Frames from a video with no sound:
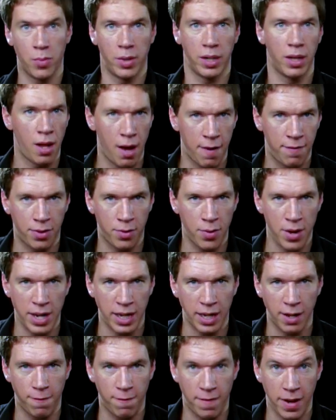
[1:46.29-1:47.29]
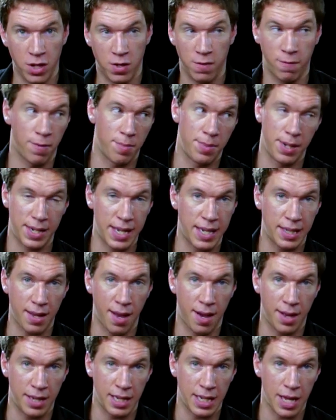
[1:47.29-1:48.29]
you a life-threatening infection from the dead
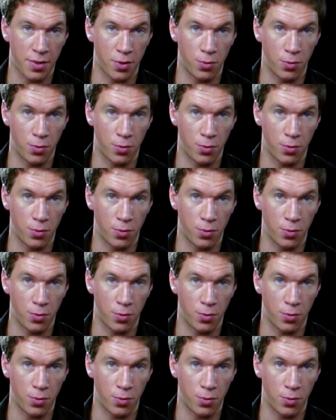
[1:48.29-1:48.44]
guy in the